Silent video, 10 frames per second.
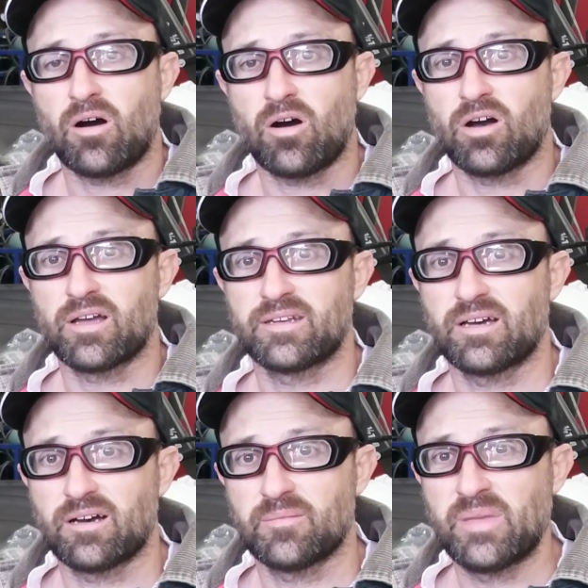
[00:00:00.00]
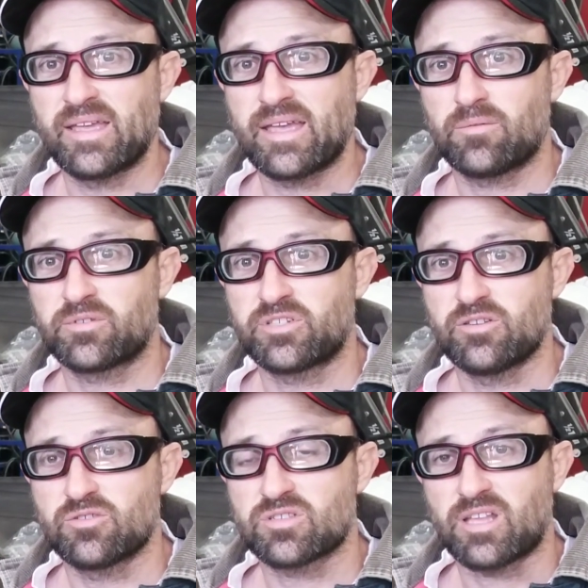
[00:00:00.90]
on being able to
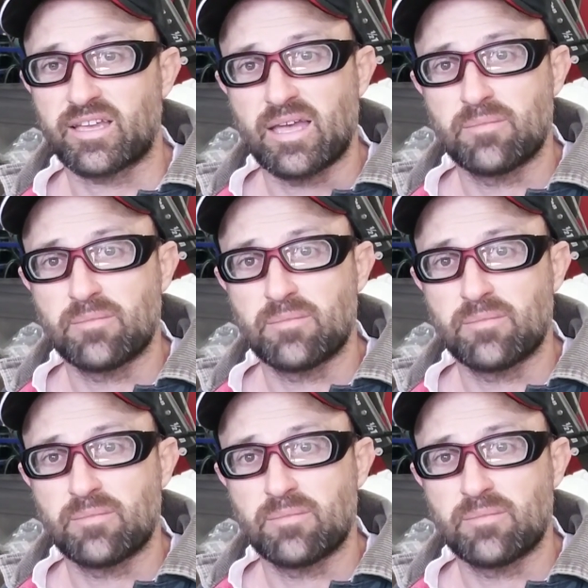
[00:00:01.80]
use like